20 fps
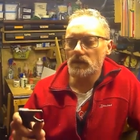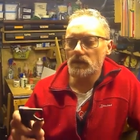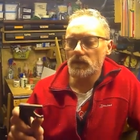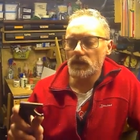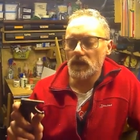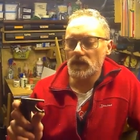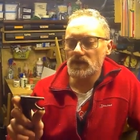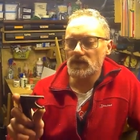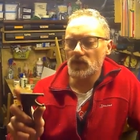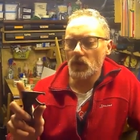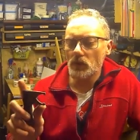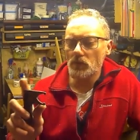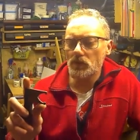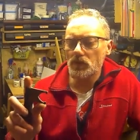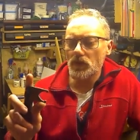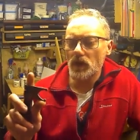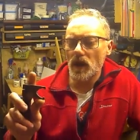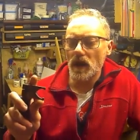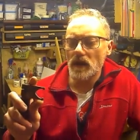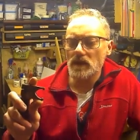It's not
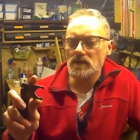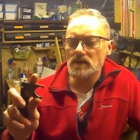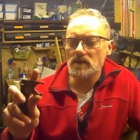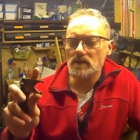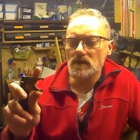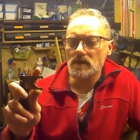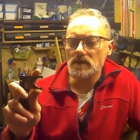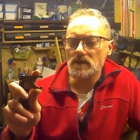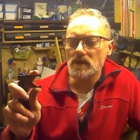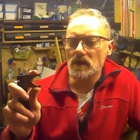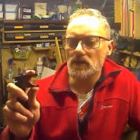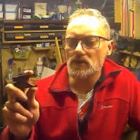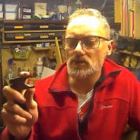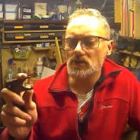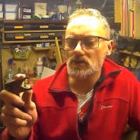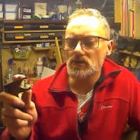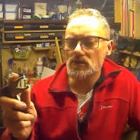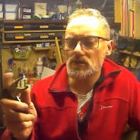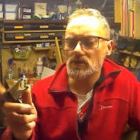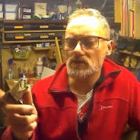brass. The
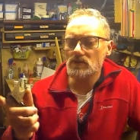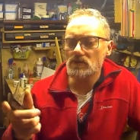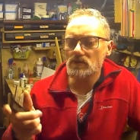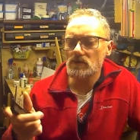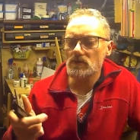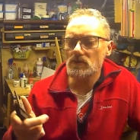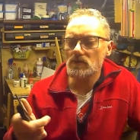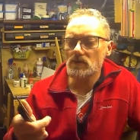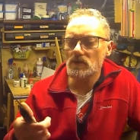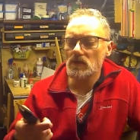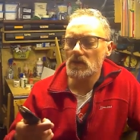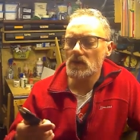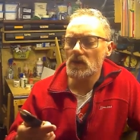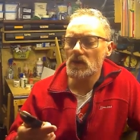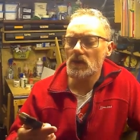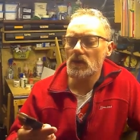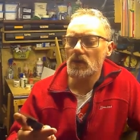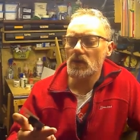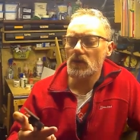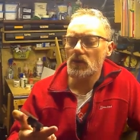extensions.
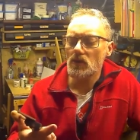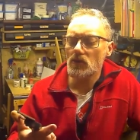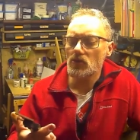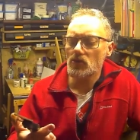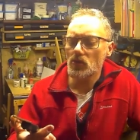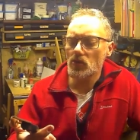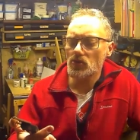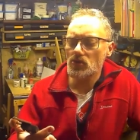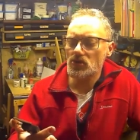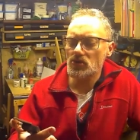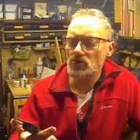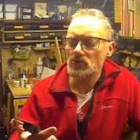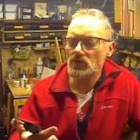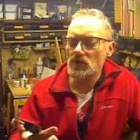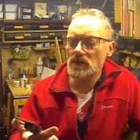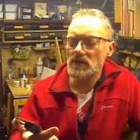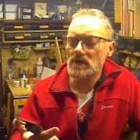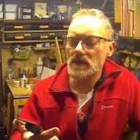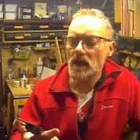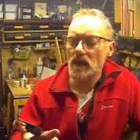Not sure
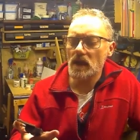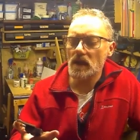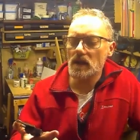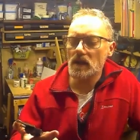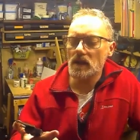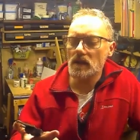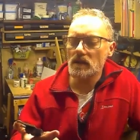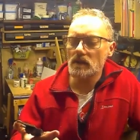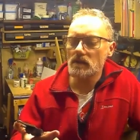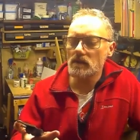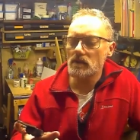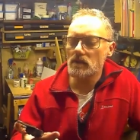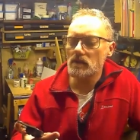exactly.